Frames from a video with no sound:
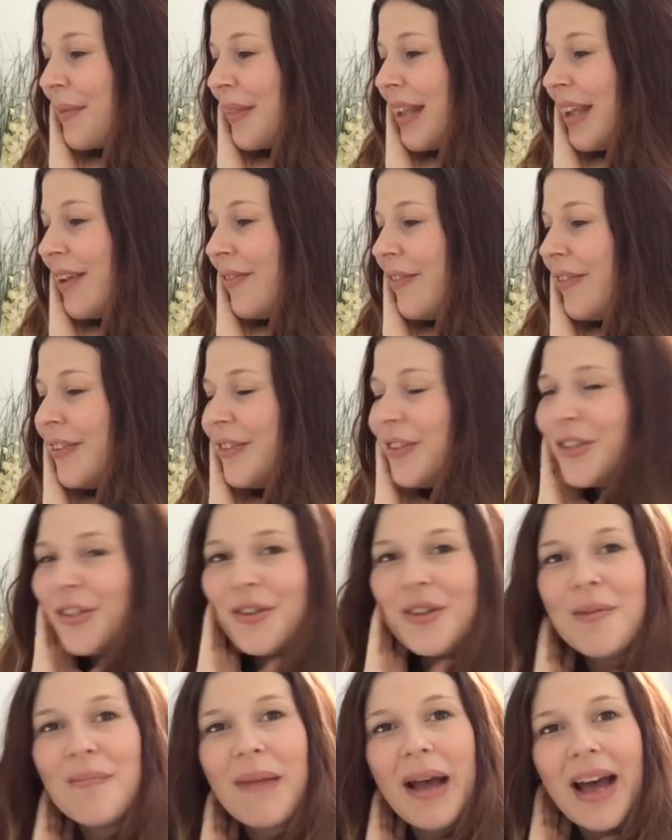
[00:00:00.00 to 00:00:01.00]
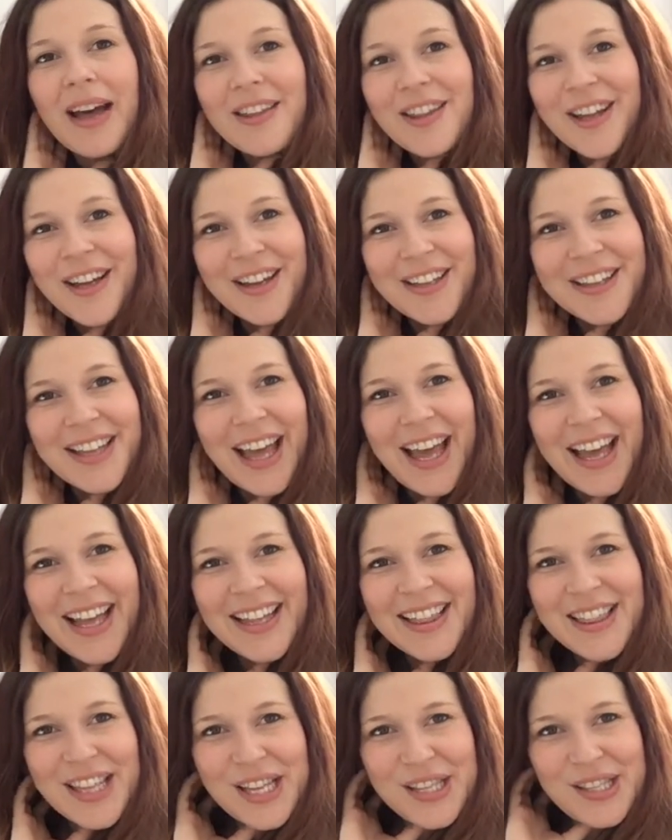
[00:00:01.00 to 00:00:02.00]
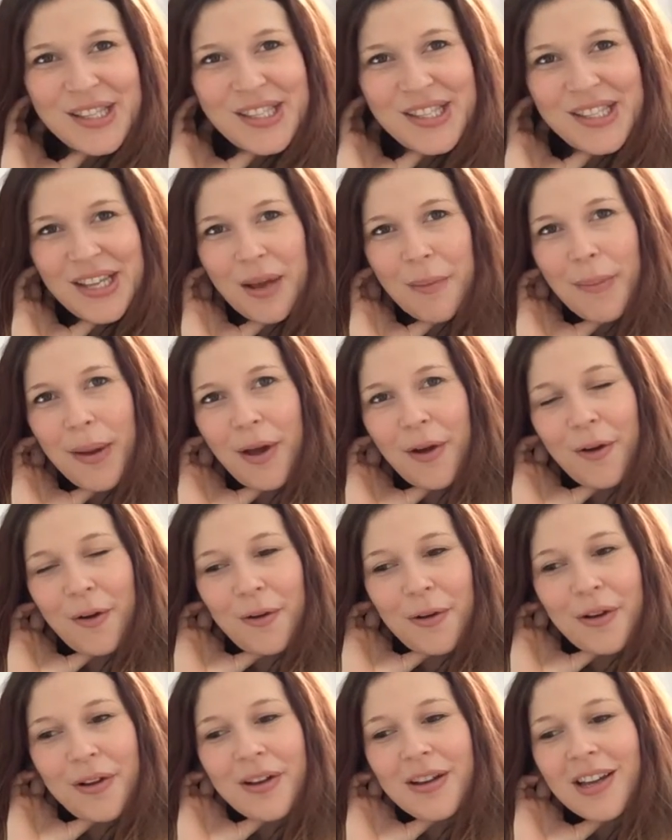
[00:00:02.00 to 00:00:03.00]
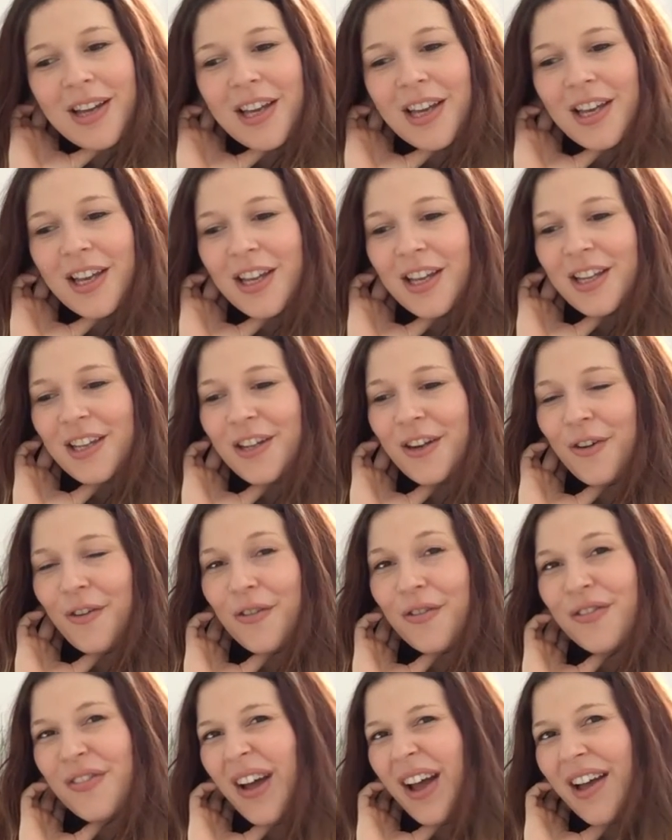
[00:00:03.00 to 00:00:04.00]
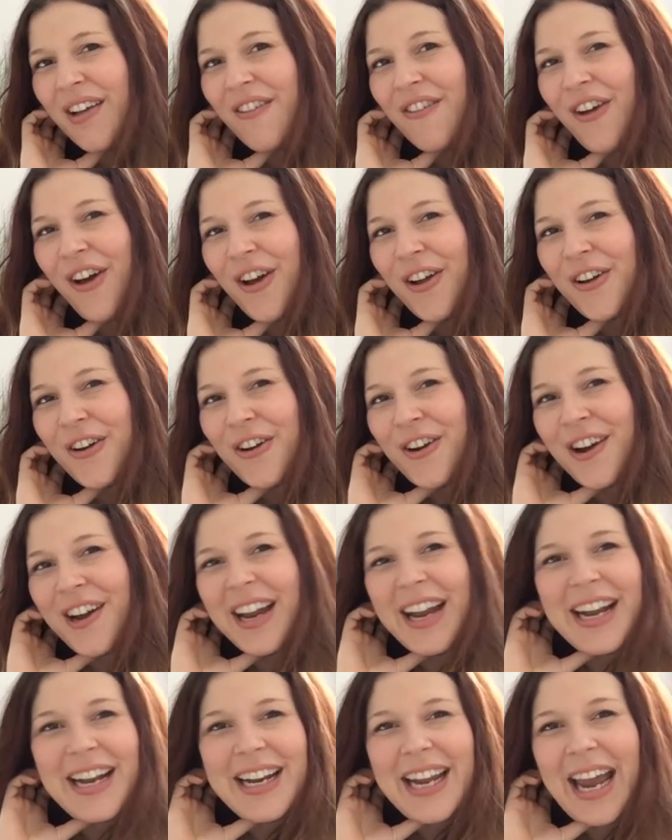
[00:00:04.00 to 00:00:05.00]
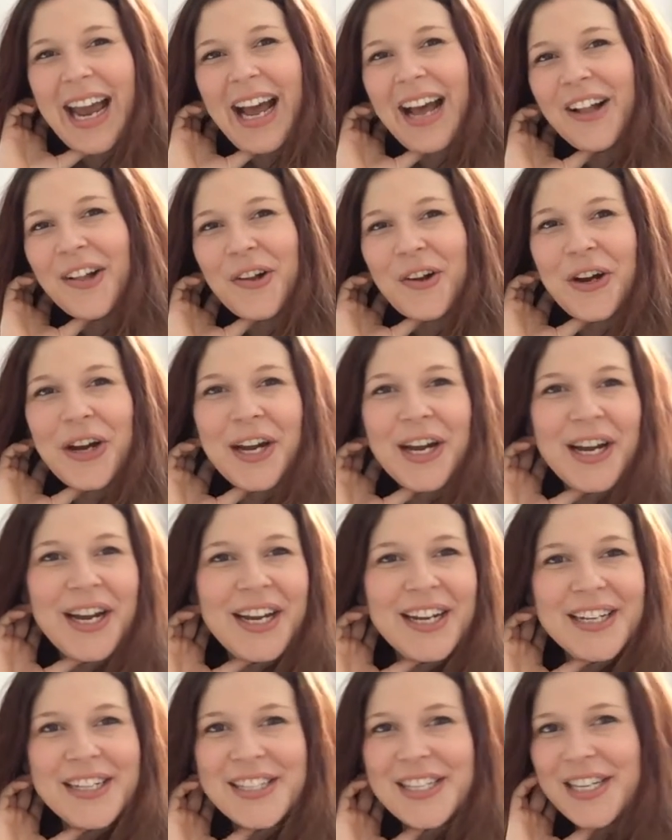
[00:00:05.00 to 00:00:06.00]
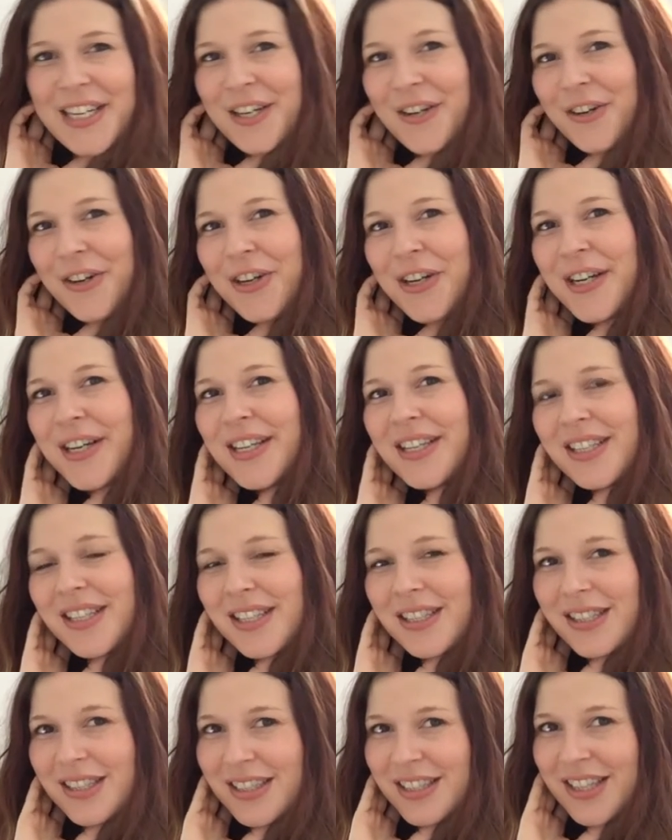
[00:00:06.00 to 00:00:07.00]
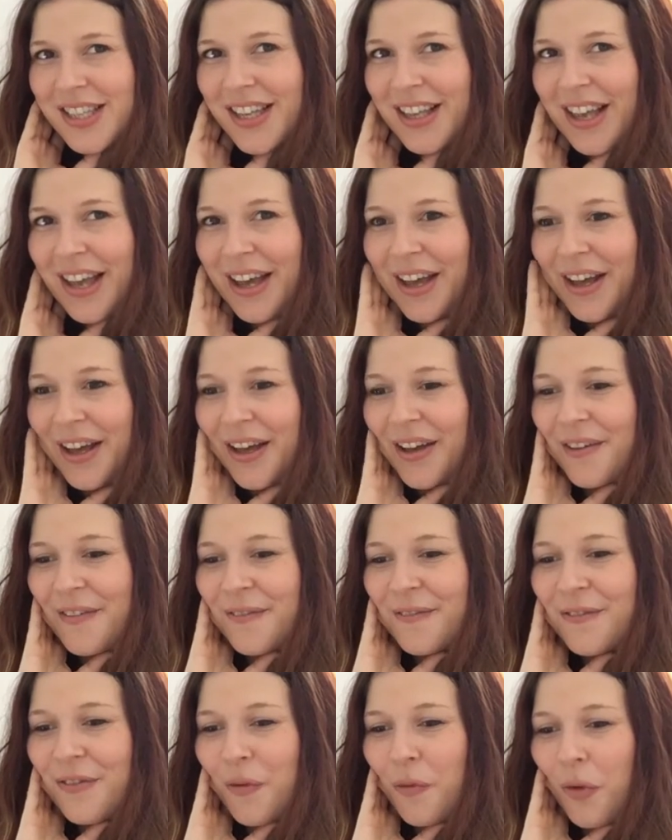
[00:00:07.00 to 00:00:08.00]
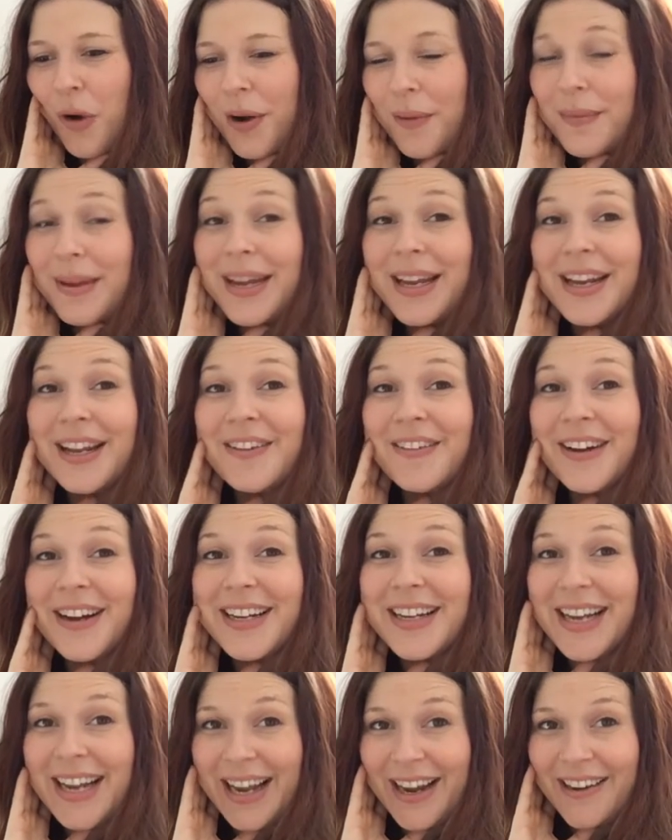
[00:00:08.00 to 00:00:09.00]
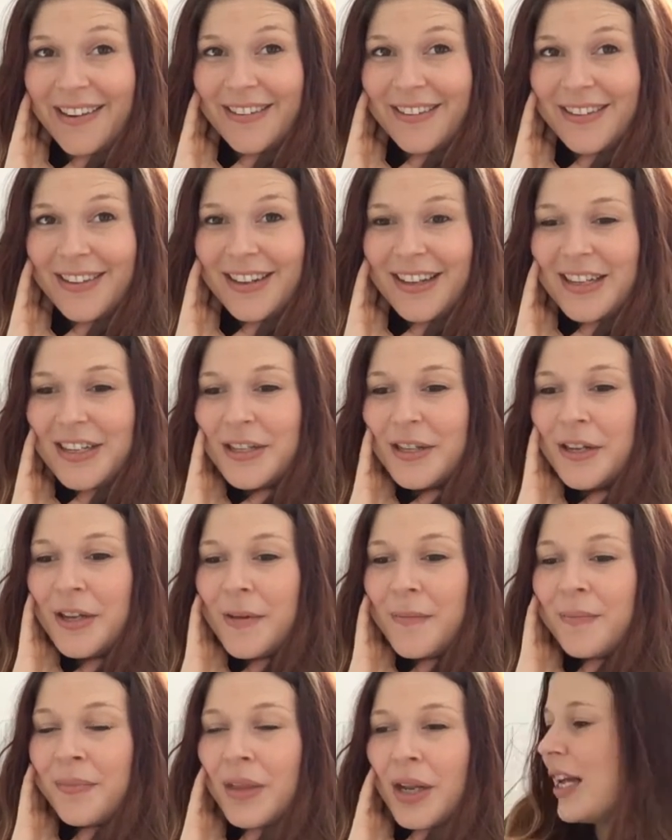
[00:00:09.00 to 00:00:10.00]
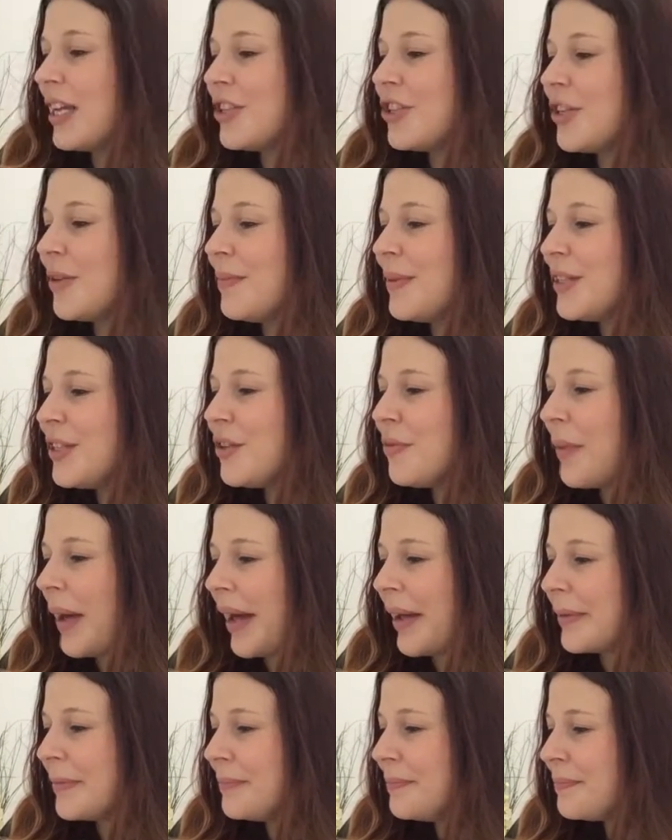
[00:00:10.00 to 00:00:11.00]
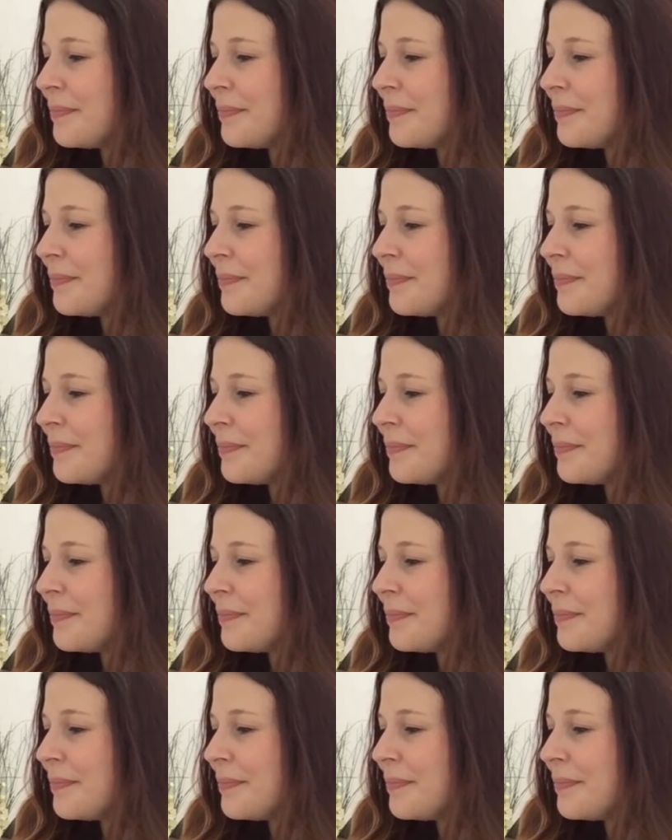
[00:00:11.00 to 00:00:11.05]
If you do the math on that, that's about 500 calorie decrease from what I'm eating right now. It shouldn't be too bad.